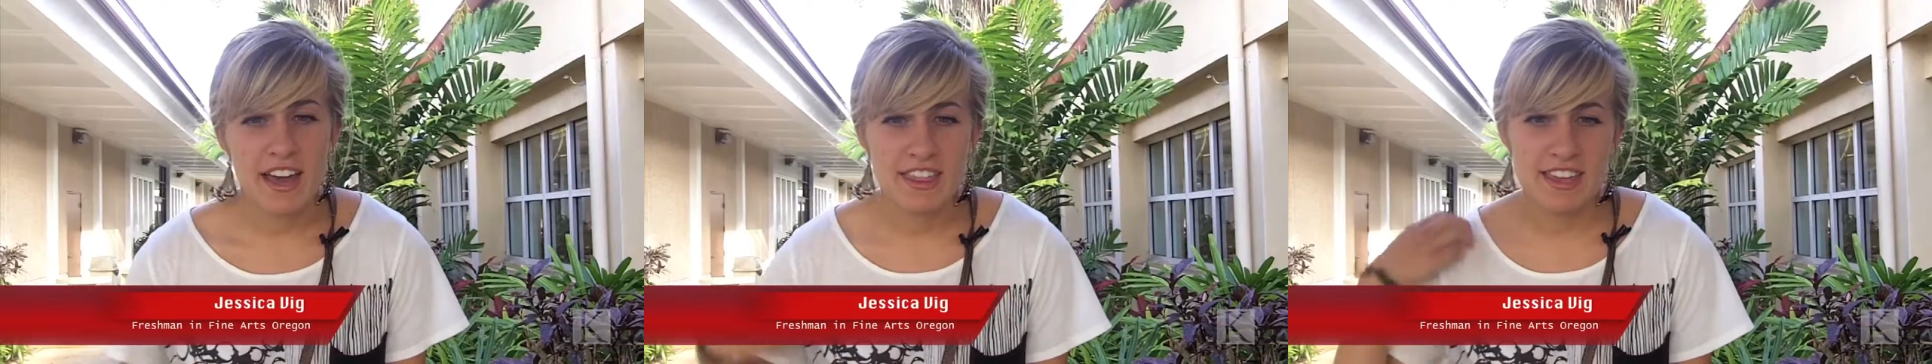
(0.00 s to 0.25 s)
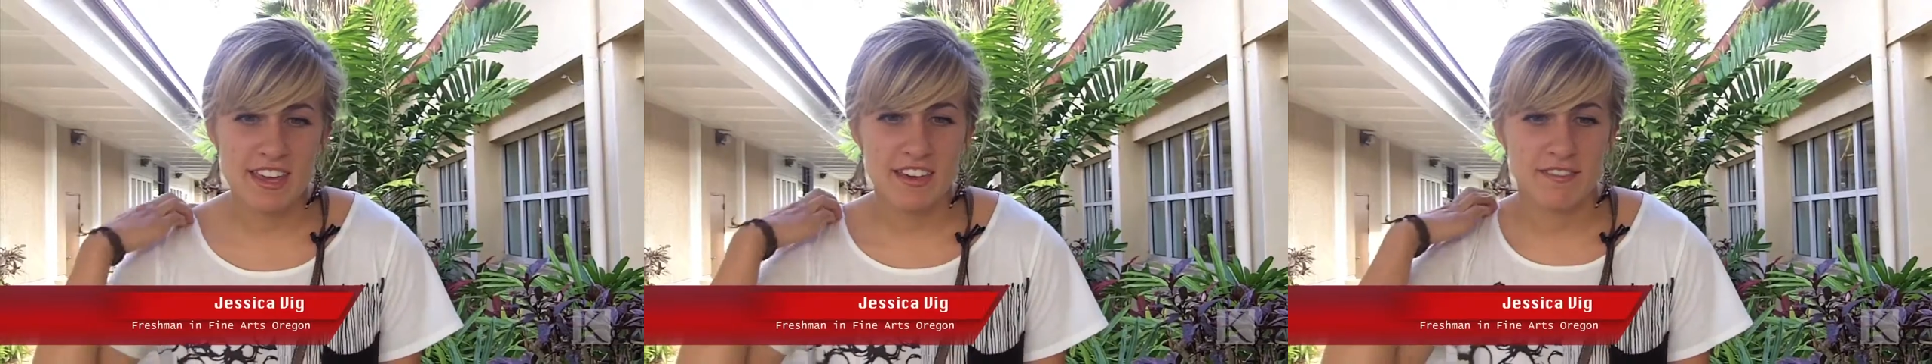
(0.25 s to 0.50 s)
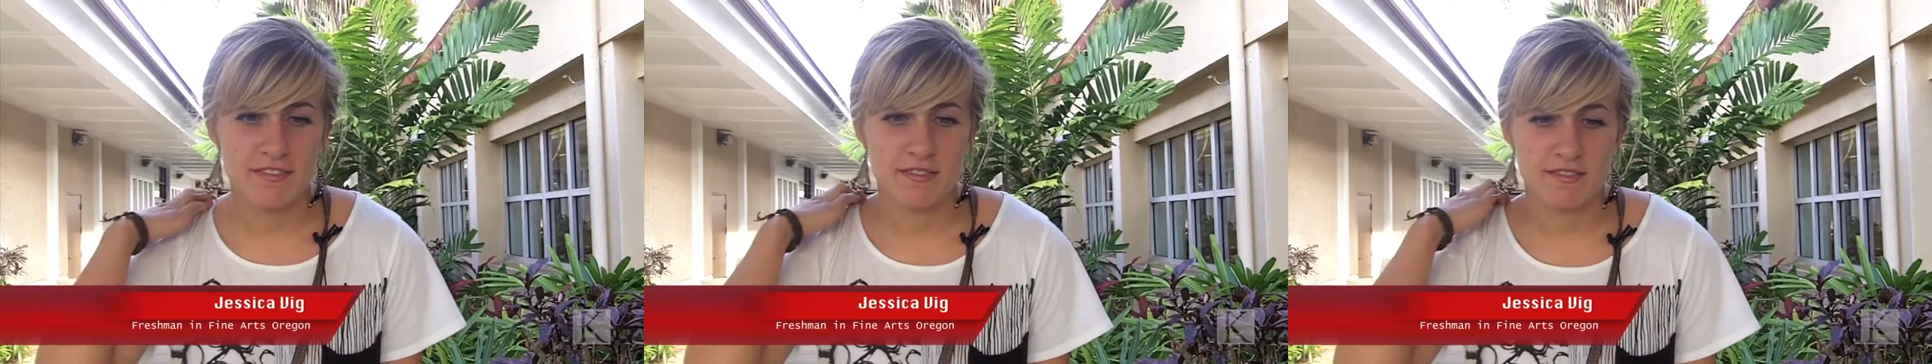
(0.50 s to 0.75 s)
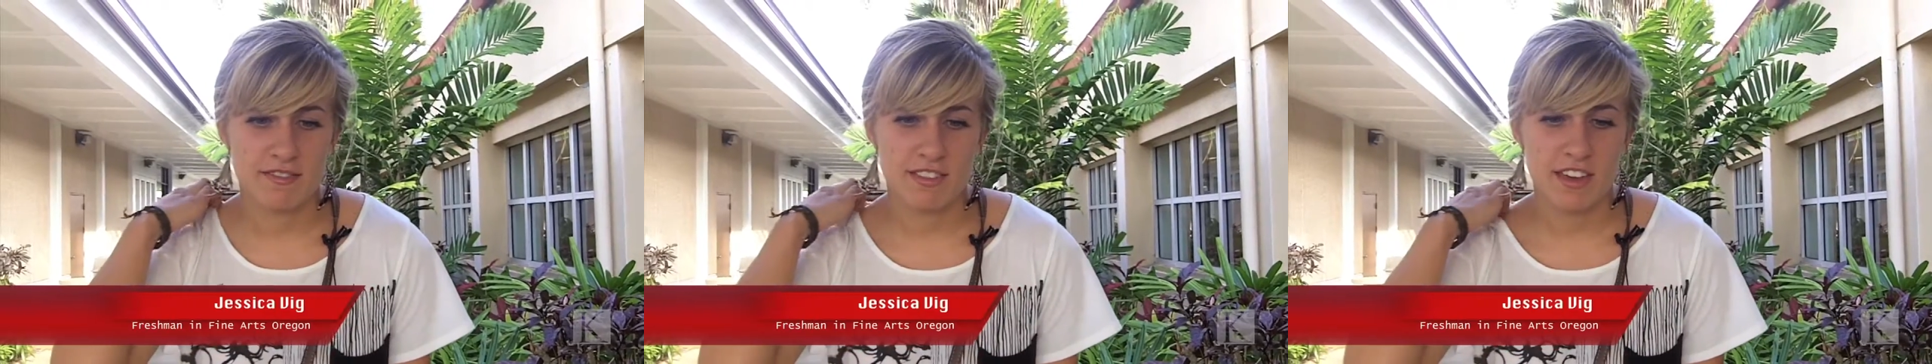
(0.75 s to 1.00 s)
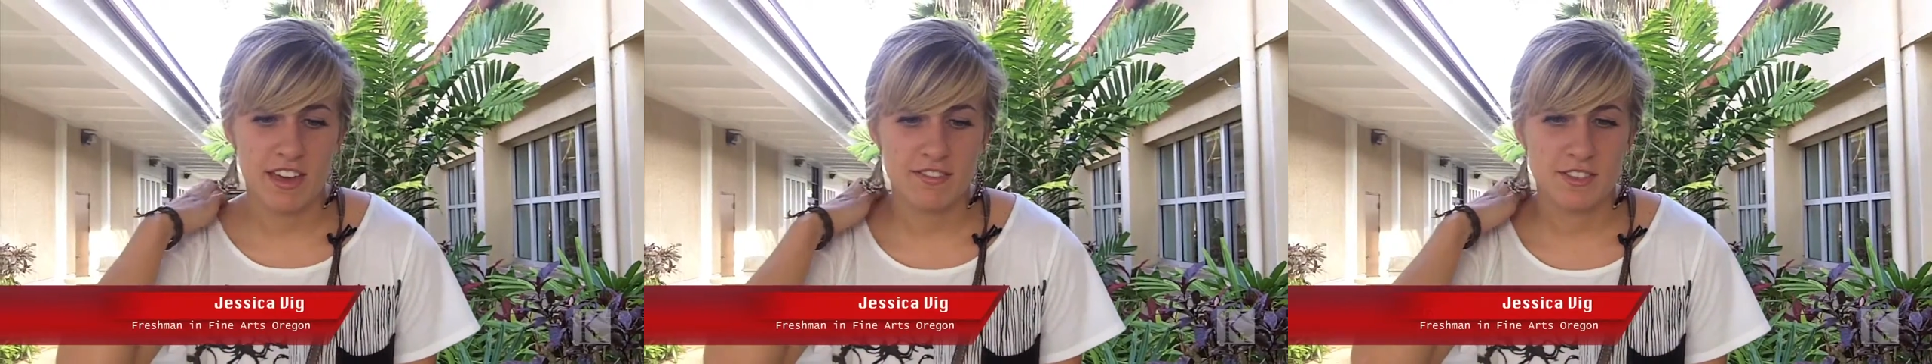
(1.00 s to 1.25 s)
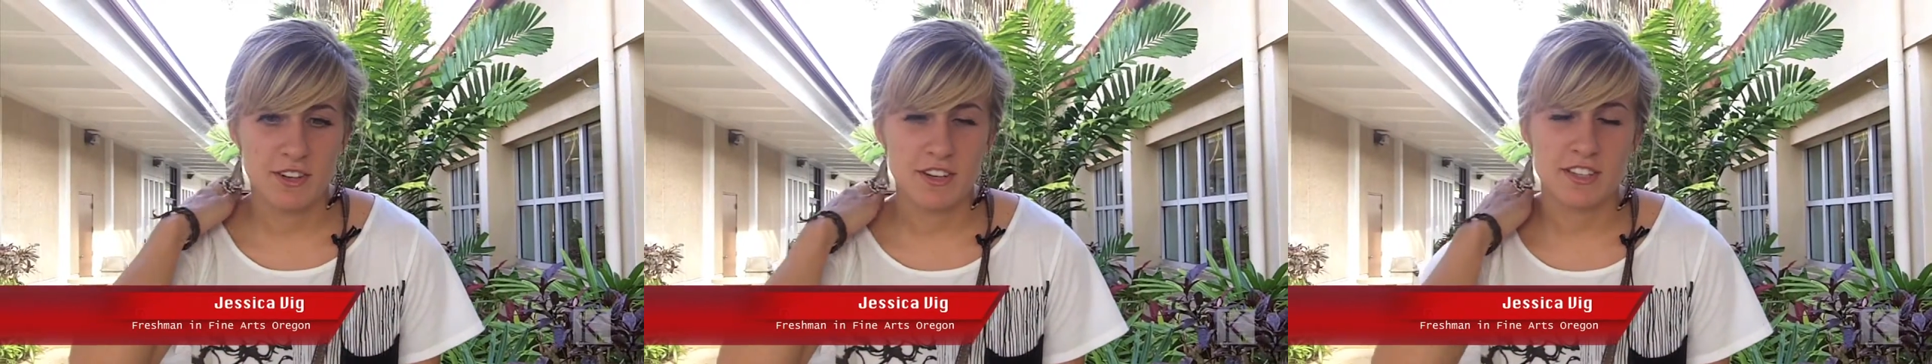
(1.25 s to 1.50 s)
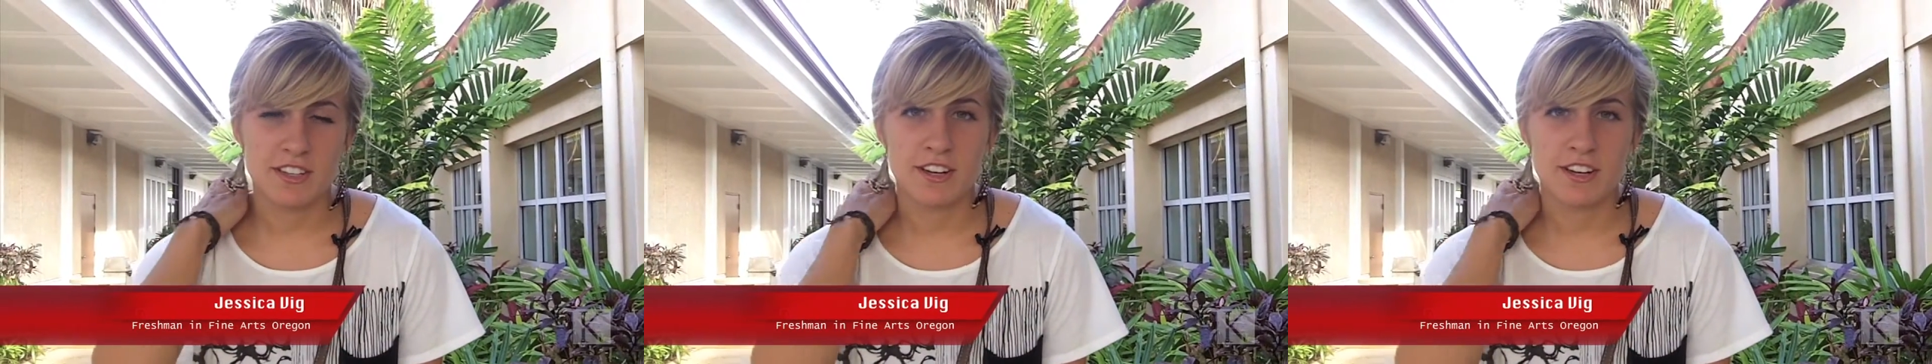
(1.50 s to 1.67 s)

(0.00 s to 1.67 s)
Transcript: I think if students are